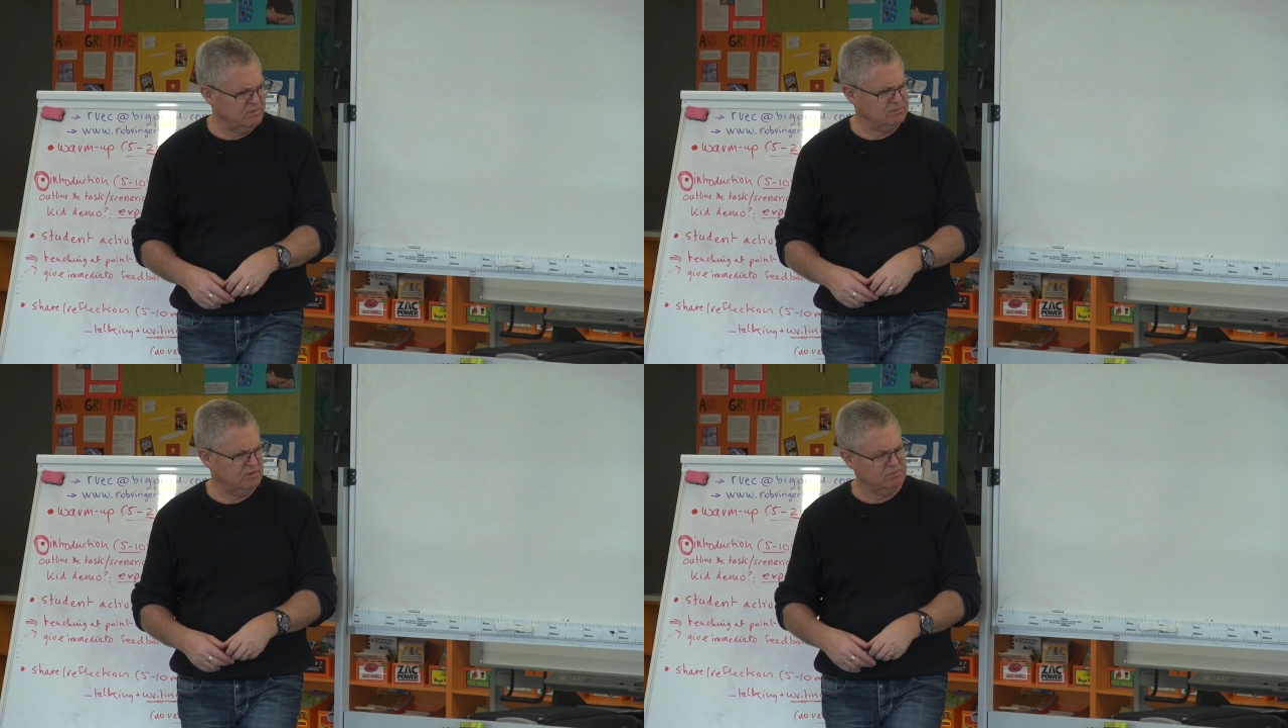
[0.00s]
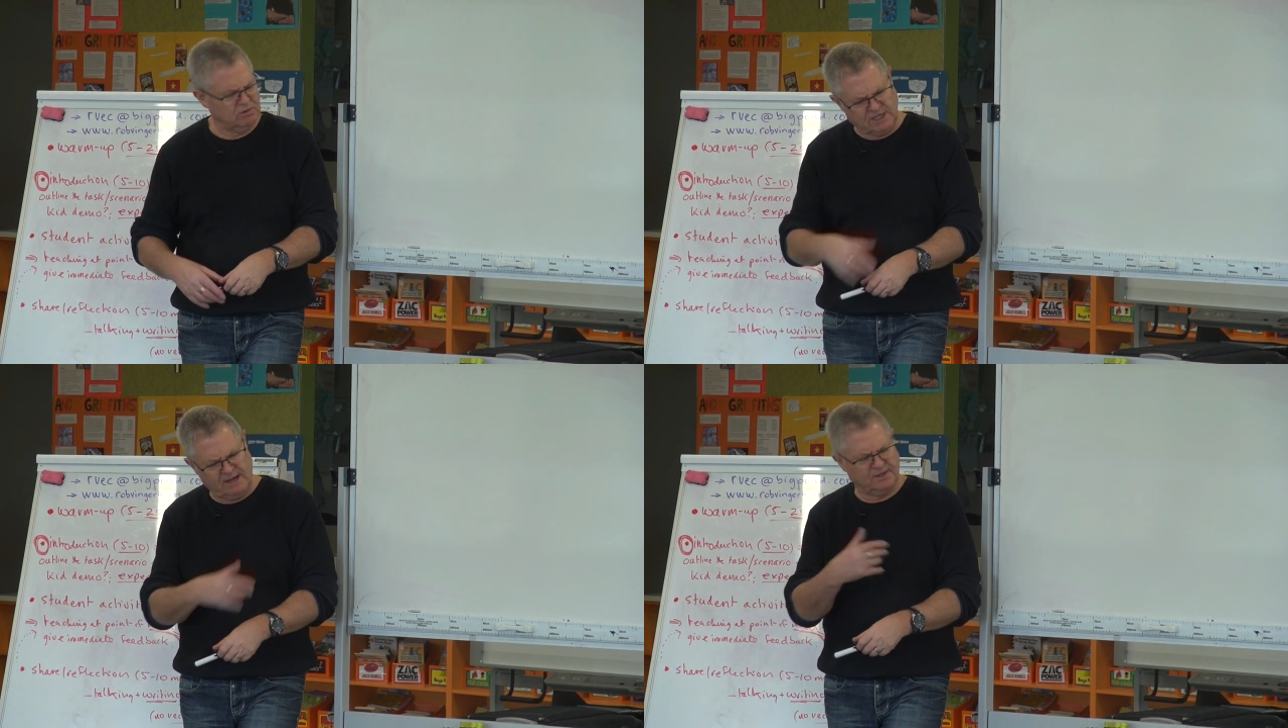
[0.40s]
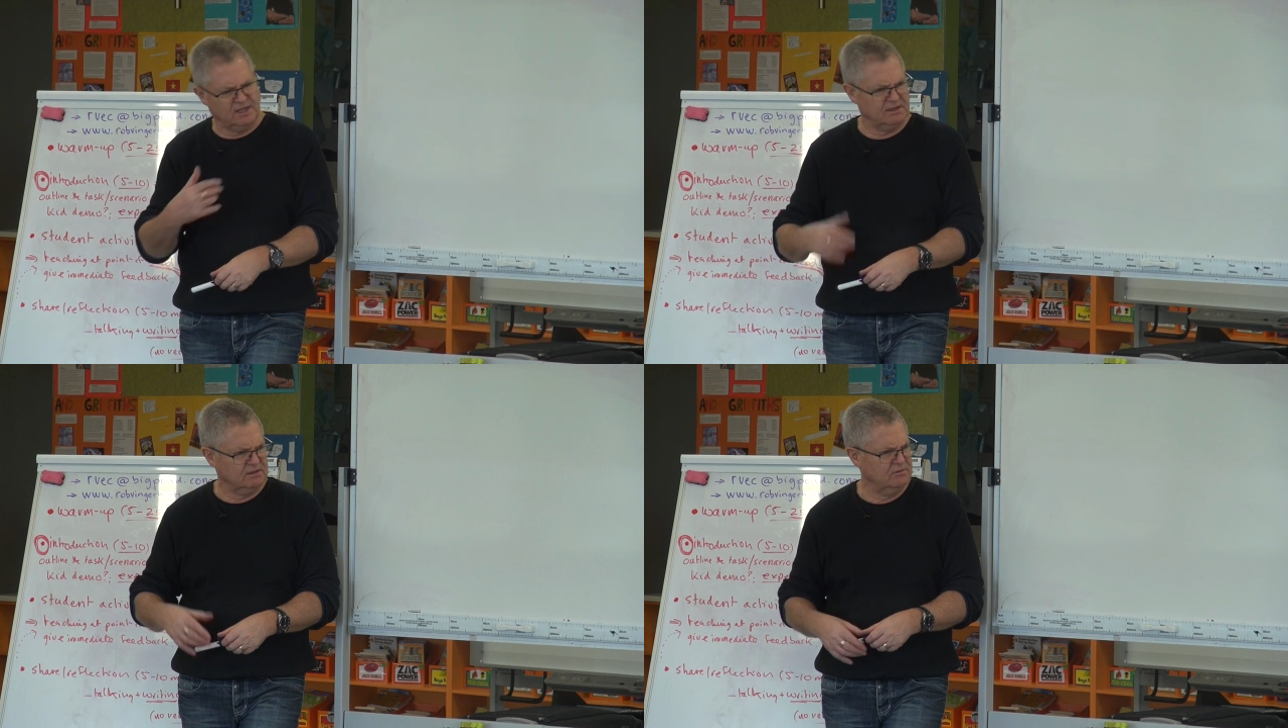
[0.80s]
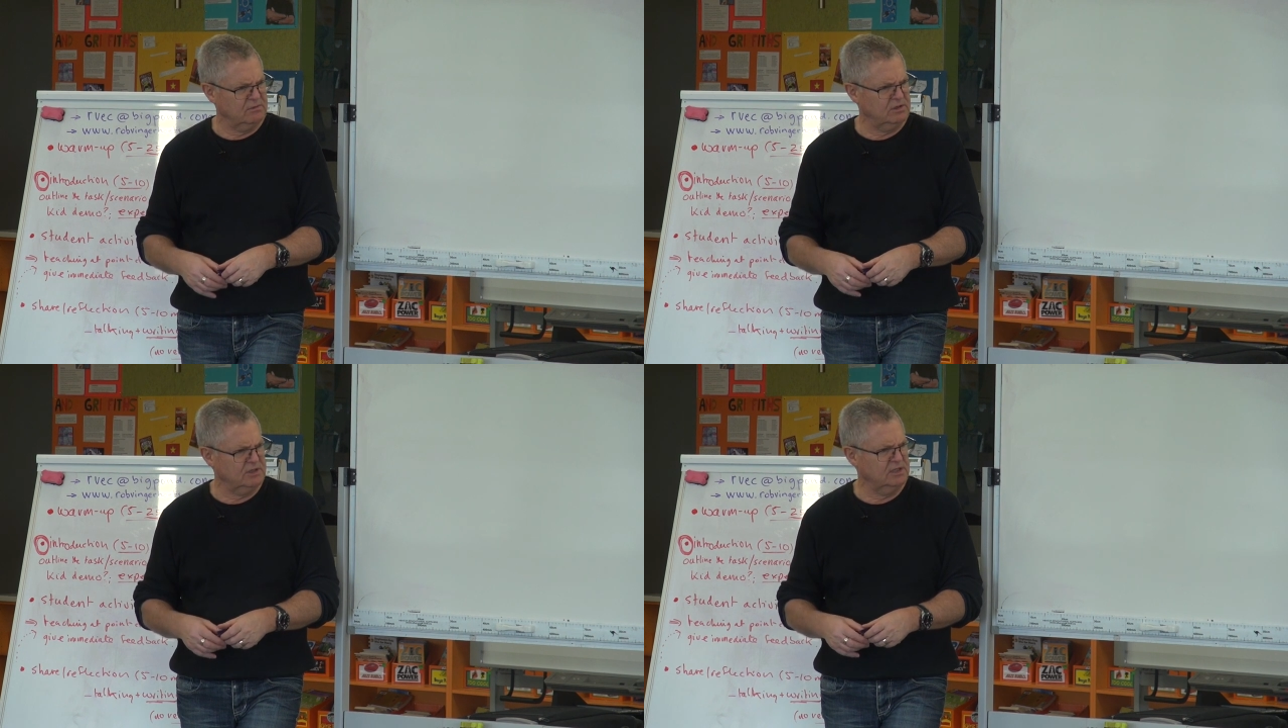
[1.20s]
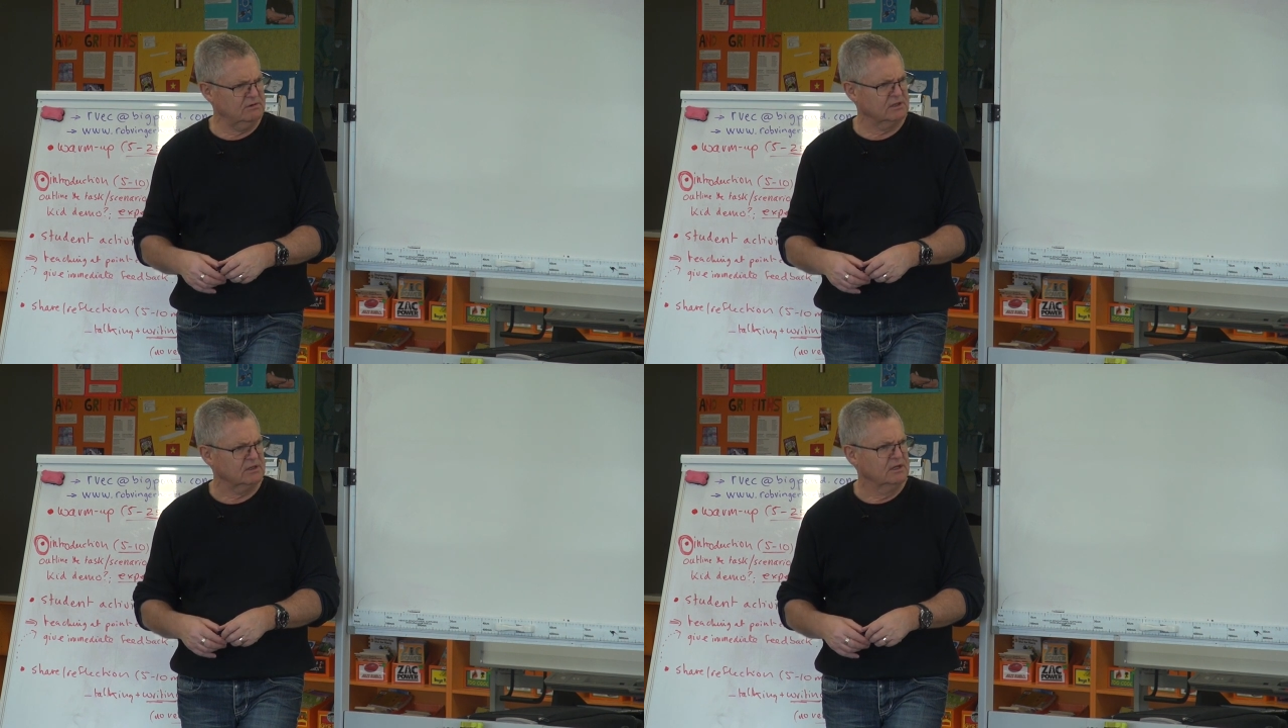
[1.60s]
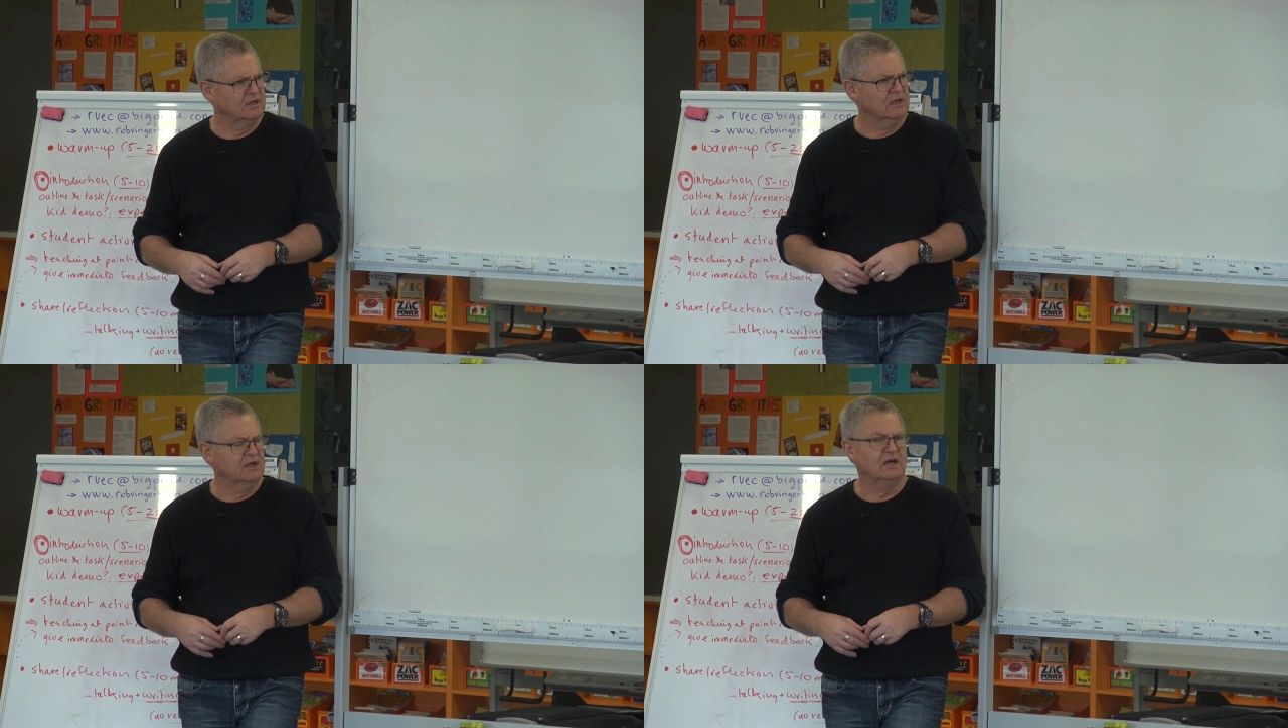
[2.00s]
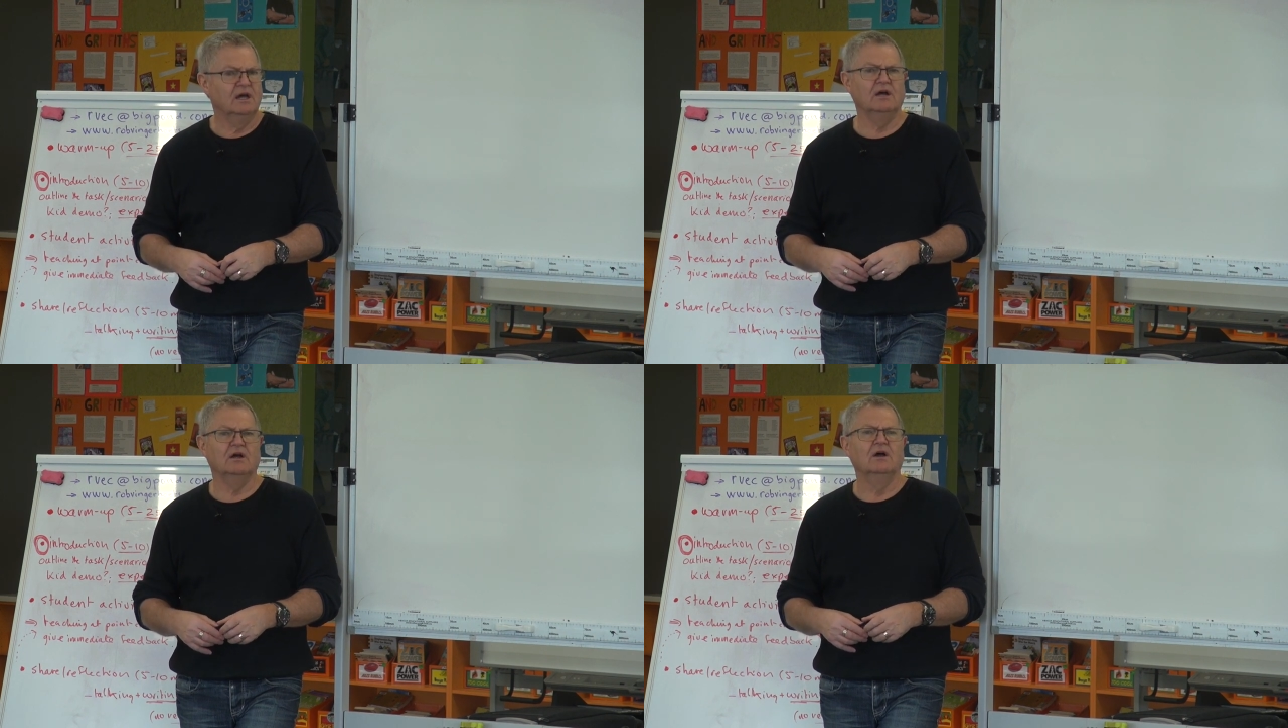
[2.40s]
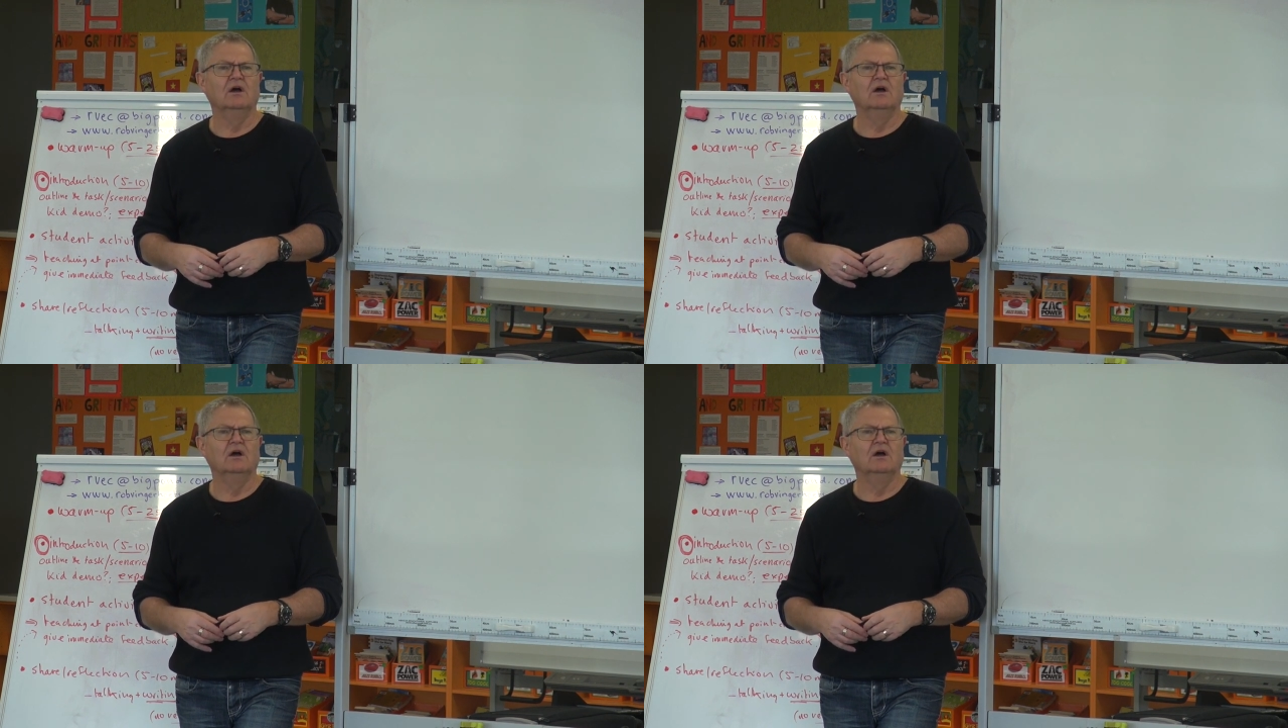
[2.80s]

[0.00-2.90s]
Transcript: What, what, what's happening? What, what are you doing? Uh,